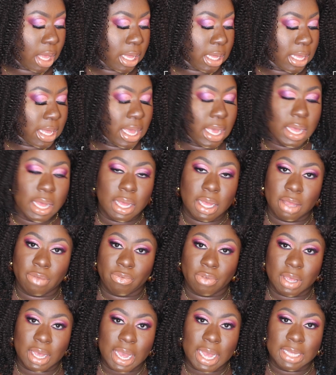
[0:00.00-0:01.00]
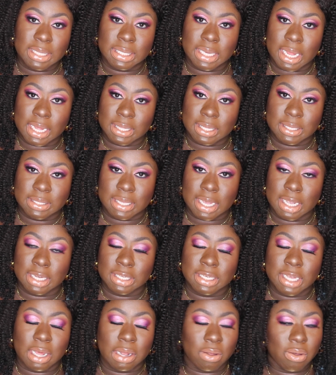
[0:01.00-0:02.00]
yeah, if you guys like this
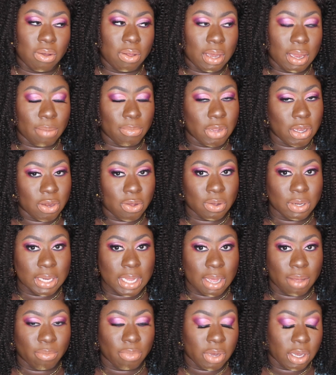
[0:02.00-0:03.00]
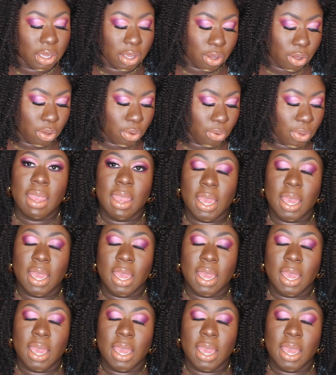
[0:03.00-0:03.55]
eyeshadow, let me know down below.